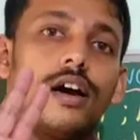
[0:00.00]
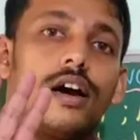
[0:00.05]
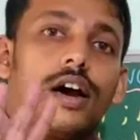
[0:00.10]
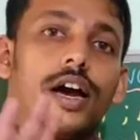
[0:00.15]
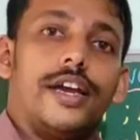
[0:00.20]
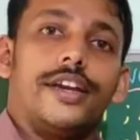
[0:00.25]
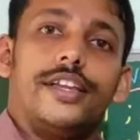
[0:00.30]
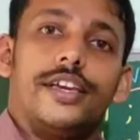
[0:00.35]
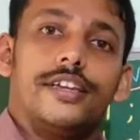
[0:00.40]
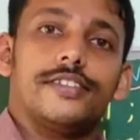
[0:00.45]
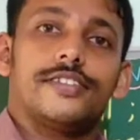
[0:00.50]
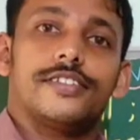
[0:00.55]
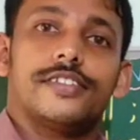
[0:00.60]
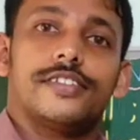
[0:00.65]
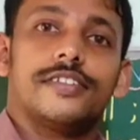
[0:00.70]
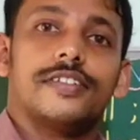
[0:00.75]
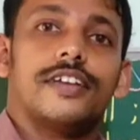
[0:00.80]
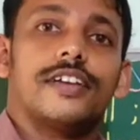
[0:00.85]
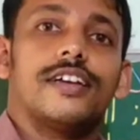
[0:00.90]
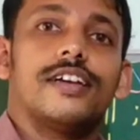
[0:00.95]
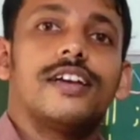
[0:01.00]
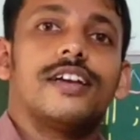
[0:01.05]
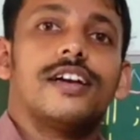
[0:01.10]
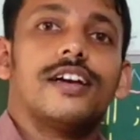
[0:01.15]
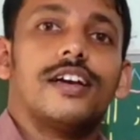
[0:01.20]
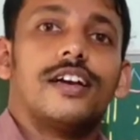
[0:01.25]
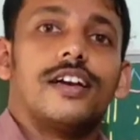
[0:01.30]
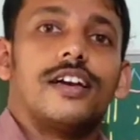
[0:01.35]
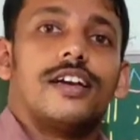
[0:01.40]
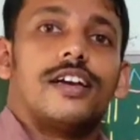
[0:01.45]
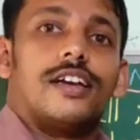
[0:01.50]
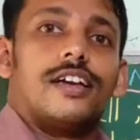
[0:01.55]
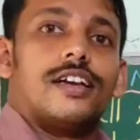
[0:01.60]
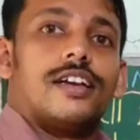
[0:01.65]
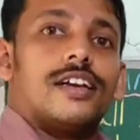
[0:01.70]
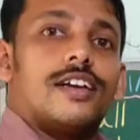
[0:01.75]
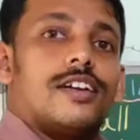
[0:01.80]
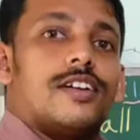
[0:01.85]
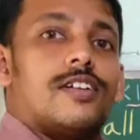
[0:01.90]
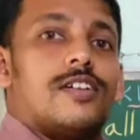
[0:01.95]
Hi dears,
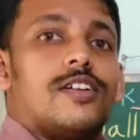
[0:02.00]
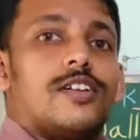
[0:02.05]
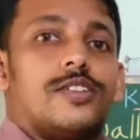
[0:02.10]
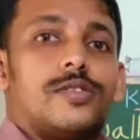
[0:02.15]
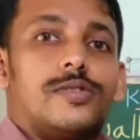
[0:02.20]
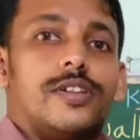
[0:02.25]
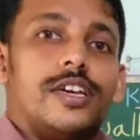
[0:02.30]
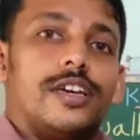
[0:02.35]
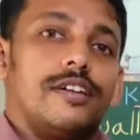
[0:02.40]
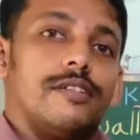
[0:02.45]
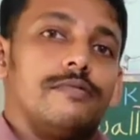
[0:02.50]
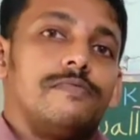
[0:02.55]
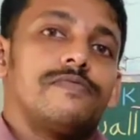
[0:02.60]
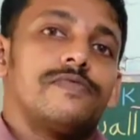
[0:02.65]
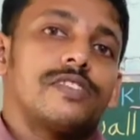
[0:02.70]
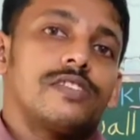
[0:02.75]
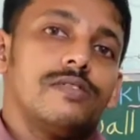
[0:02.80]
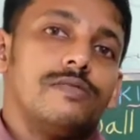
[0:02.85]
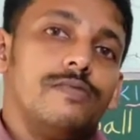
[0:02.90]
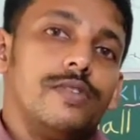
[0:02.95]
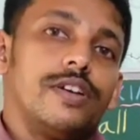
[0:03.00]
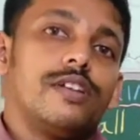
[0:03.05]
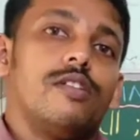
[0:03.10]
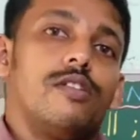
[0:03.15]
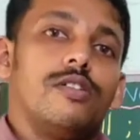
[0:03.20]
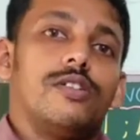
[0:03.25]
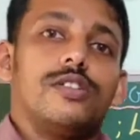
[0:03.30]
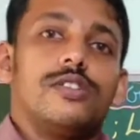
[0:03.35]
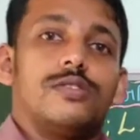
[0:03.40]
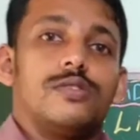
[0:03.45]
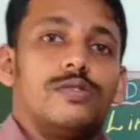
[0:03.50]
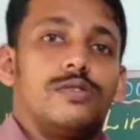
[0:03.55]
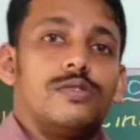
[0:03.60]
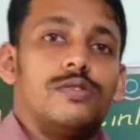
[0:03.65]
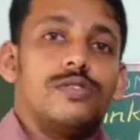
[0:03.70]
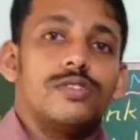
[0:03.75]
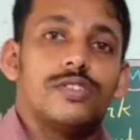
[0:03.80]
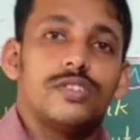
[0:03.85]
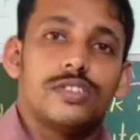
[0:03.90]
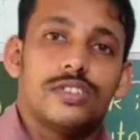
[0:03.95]
today we are going
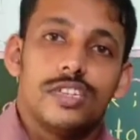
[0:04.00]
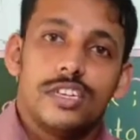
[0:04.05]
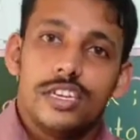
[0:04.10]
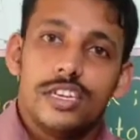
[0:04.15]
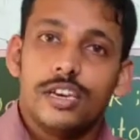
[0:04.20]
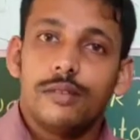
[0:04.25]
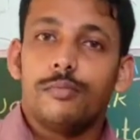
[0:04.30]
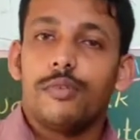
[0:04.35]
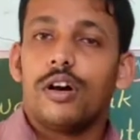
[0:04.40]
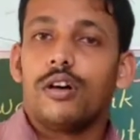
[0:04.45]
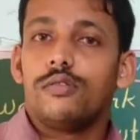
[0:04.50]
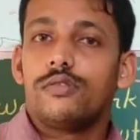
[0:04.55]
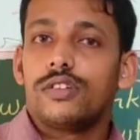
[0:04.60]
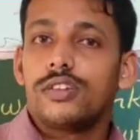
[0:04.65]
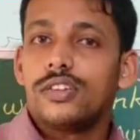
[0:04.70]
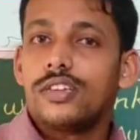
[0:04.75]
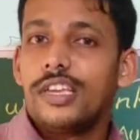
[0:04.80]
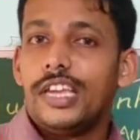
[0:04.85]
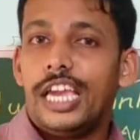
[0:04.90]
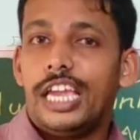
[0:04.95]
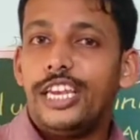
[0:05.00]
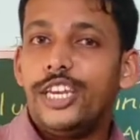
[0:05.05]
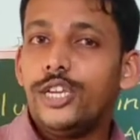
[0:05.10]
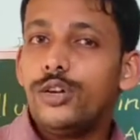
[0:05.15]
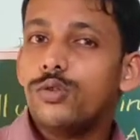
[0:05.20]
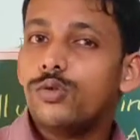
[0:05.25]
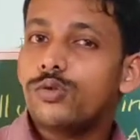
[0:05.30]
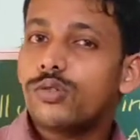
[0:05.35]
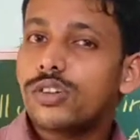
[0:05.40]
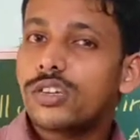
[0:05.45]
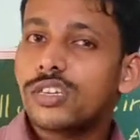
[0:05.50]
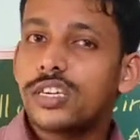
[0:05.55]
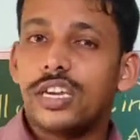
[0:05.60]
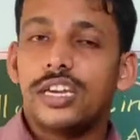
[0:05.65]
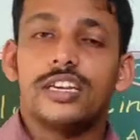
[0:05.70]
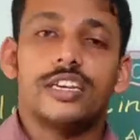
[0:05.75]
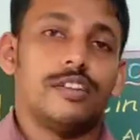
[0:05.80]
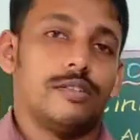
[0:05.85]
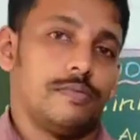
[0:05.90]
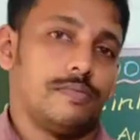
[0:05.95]
to study about a new
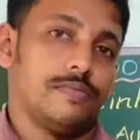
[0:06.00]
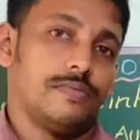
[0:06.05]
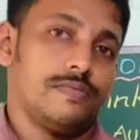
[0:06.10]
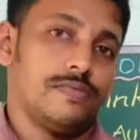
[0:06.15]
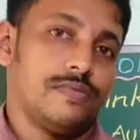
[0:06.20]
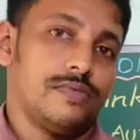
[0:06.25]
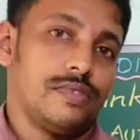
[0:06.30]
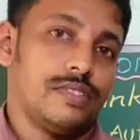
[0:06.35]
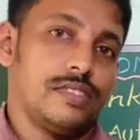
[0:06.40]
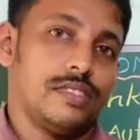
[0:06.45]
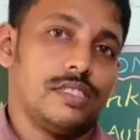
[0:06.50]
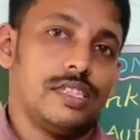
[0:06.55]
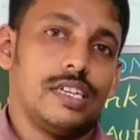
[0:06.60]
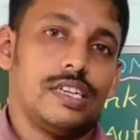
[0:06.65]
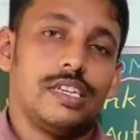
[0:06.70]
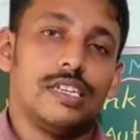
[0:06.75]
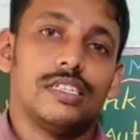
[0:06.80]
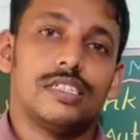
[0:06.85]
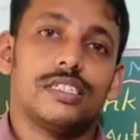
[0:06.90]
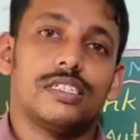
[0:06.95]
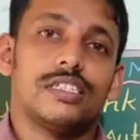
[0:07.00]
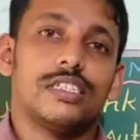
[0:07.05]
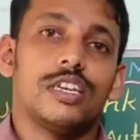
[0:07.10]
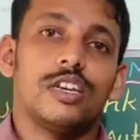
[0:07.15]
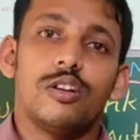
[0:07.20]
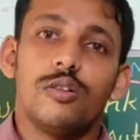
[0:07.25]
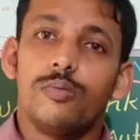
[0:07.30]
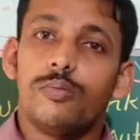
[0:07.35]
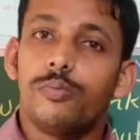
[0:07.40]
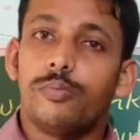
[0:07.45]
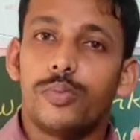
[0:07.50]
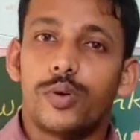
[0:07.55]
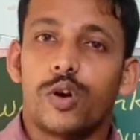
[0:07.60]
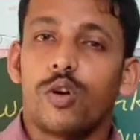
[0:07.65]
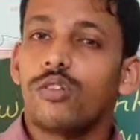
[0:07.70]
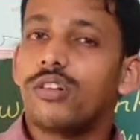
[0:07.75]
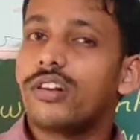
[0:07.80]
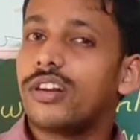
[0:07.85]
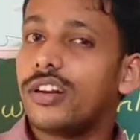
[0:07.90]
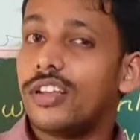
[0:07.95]
kingdom, that is
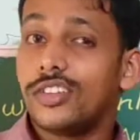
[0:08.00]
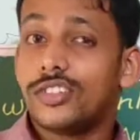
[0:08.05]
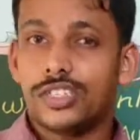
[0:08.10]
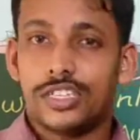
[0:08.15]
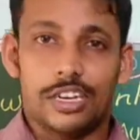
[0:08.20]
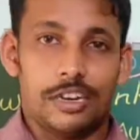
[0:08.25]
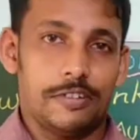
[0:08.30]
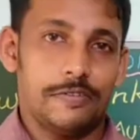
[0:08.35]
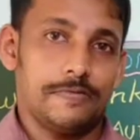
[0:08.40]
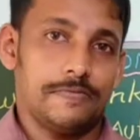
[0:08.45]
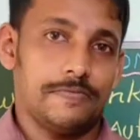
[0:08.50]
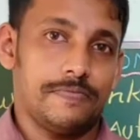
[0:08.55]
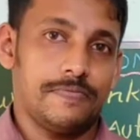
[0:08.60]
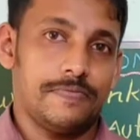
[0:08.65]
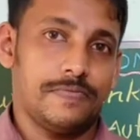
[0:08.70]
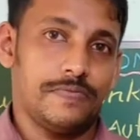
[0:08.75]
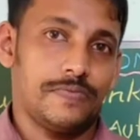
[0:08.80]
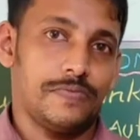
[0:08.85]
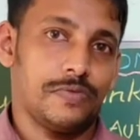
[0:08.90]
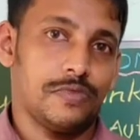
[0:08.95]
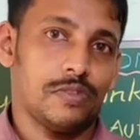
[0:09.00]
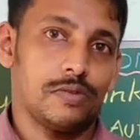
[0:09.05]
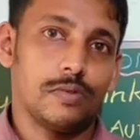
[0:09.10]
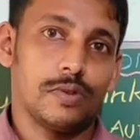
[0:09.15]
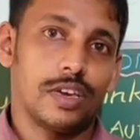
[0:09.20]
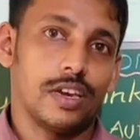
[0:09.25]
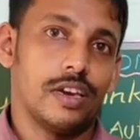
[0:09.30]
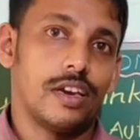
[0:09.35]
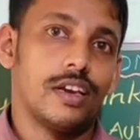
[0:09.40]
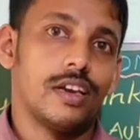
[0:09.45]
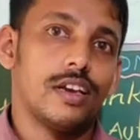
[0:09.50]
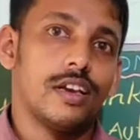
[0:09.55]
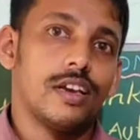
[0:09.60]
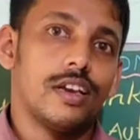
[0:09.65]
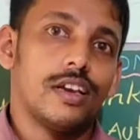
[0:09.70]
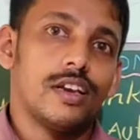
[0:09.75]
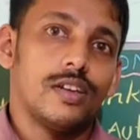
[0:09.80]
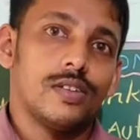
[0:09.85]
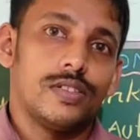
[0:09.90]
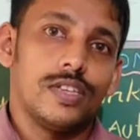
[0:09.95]
Protista. Okay,
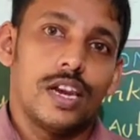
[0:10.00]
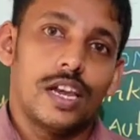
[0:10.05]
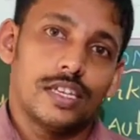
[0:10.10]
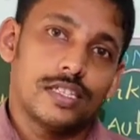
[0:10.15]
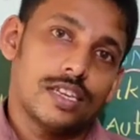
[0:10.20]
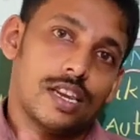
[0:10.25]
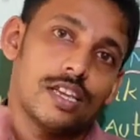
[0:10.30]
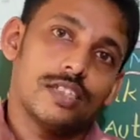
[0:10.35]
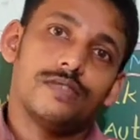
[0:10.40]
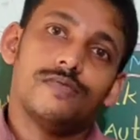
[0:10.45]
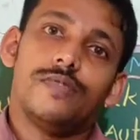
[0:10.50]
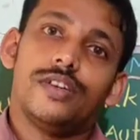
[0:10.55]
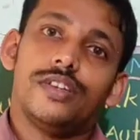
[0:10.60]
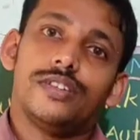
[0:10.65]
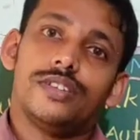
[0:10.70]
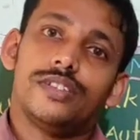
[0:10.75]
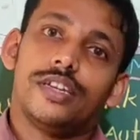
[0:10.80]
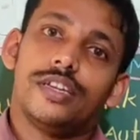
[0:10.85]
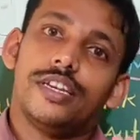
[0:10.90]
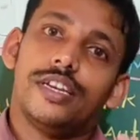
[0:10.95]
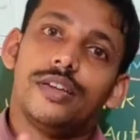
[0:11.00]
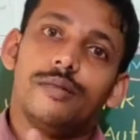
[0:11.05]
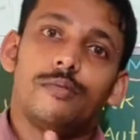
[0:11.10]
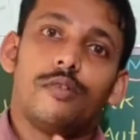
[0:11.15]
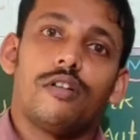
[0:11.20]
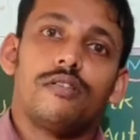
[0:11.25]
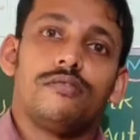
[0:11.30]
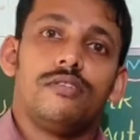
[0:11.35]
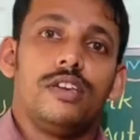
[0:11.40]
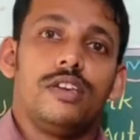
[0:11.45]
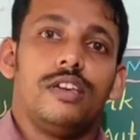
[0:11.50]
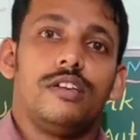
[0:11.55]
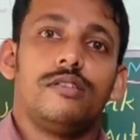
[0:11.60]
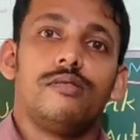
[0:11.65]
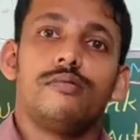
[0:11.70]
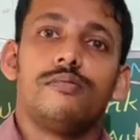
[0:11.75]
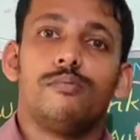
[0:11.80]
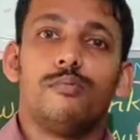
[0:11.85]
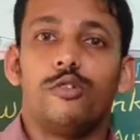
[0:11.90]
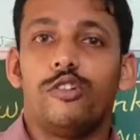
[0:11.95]
the last class we studied about the
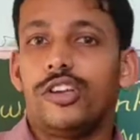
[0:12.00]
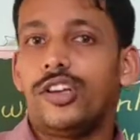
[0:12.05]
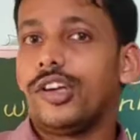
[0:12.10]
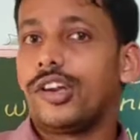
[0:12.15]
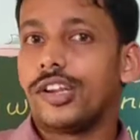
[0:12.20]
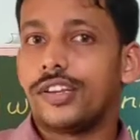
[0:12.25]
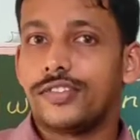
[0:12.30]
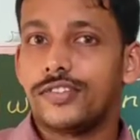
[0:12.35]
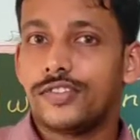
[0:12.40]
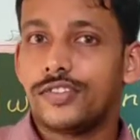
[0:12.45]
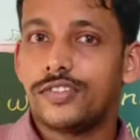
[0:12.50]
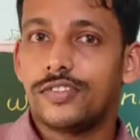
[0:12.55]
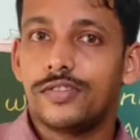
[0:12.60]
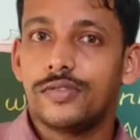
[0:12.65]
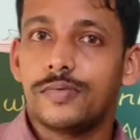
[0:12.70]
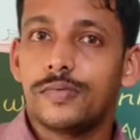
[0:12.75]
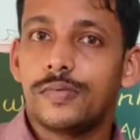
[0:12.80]
Monierans.